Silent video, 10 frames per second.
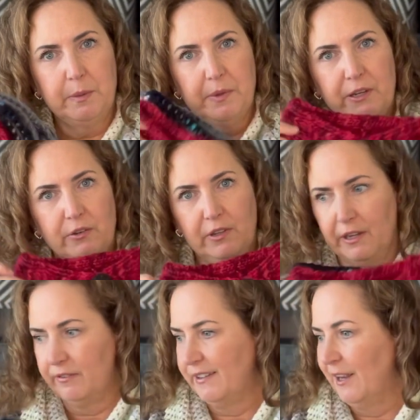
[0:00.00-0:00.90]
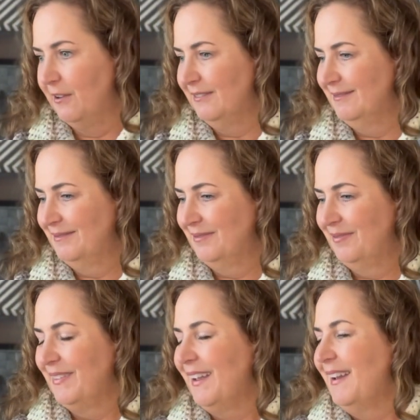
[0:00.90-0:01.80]
my new life now,
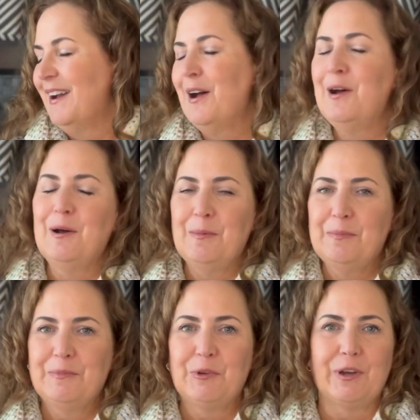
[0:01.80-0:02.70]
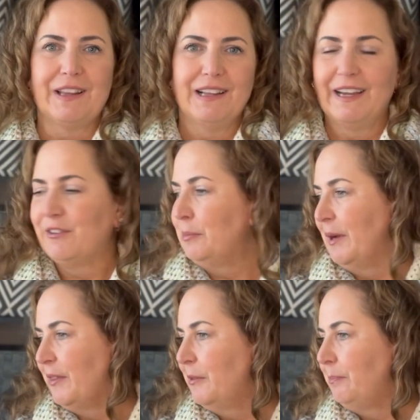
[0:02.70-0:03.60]
during the last
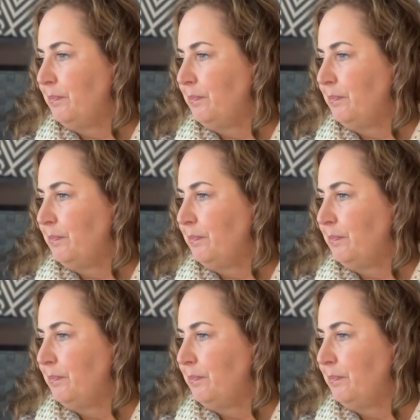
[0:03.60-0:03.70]
month.